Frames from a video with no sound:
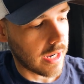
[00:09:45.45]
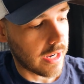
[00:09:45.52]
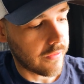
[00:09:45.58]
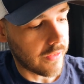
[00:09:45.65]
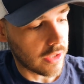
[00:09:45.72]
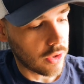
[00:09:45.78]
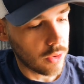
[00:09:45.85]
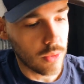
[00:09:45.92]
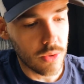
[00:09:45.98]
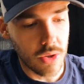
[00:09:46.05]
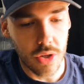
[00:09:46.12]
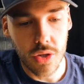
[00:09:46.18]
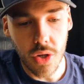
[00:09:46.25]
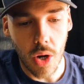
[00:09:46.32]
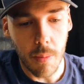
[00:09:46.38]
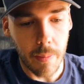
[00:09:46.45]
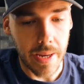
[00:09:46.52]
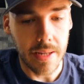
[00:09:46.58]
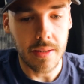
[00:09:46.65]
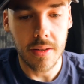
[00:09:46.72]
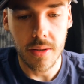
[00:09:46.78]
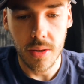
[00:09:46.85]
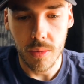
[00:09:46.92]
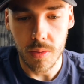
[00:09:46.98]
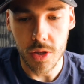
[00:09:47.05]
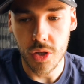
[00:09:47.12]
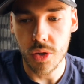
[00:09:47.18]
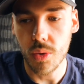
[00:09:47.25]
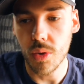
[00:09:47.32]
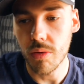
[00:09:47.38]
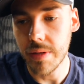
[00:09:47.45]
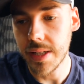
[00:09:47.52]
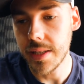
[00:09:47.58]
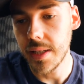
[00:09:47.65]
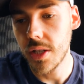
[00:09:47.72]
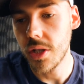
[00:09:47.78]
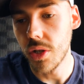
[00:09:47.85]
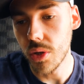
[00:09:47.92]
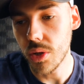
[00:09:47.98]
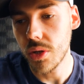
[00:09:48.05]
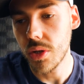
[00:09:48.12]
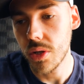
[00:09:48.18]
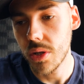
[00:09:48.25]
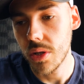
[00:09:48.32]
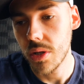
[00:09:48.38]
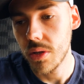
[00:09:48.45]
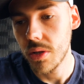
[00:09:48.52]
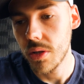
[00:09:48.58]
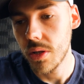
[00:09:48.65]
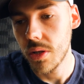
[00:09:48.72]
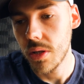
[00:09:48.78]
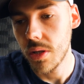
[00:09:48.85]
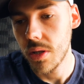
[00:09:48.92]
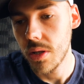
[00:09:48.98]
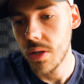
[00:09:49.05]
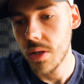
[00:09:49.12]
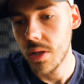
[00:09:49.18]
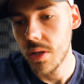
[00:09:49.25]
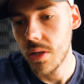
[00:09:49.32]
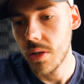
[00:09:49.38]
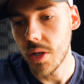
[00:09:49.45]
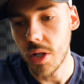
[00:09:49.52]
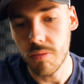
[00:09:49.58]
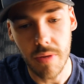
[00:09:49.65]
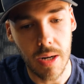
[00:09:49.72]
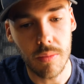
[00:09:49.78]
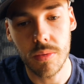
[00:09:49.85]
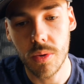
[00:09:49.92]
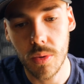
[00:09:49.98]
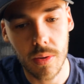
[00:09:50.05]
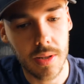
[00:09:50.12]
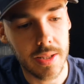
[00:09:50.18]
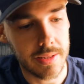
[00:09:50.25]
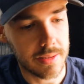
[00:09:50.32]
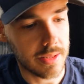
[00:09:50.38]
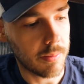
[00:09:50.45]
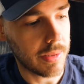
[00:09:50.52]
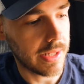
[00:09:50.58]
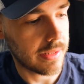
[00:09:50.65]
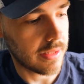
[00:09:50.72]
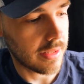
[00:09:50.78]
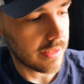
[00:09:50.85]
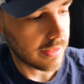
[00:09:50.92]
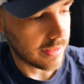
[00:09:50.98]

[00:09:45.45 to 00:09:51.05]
if I use the top end which is already cut around all this the base of the